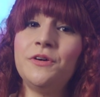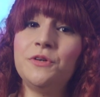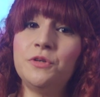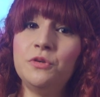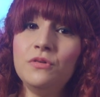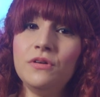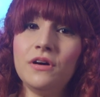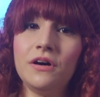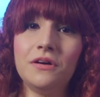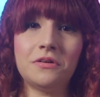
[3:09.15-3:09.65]

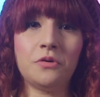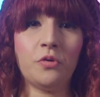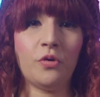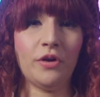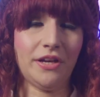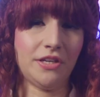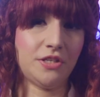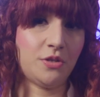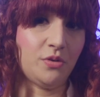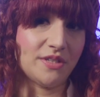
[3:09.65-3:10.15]
who,
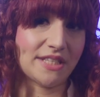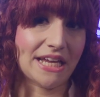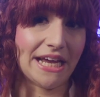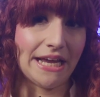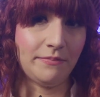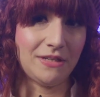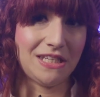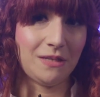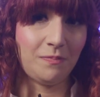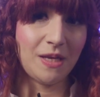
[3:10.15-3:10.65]
according to his
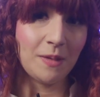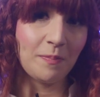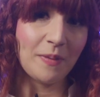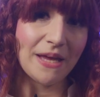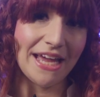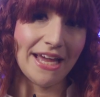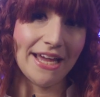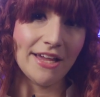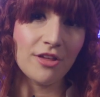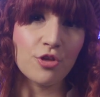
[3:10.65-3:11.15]
IMDb
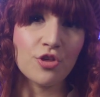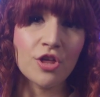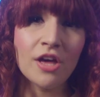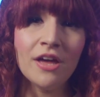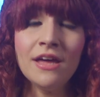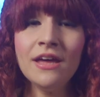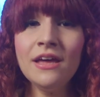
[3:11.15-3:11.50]
page,